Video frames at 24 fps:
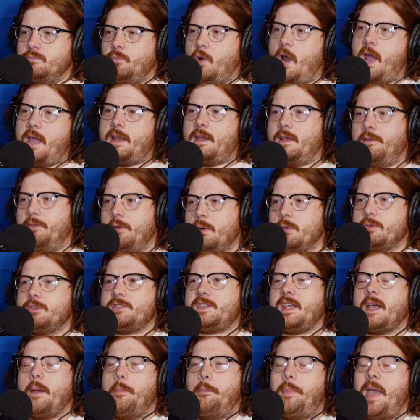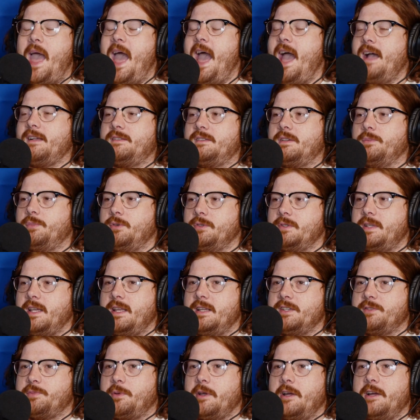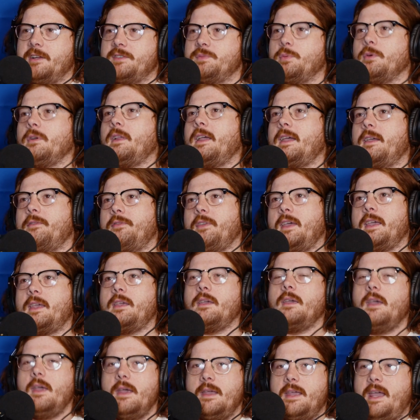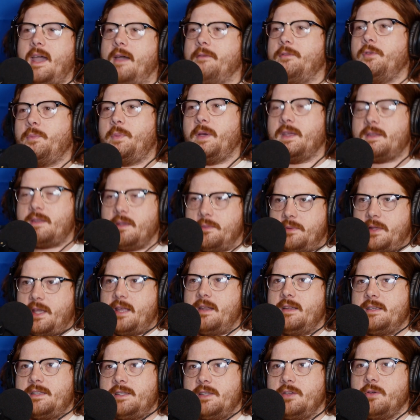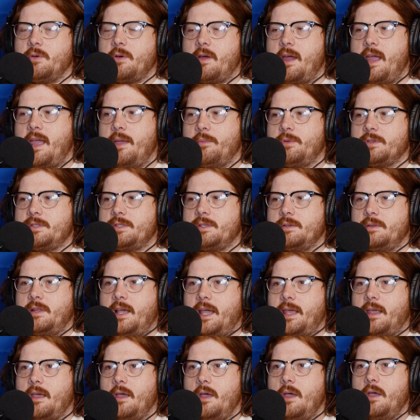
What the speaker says: Right. If you were just like a passable tennis player, it's more like if you picked up tennis and you were able to like,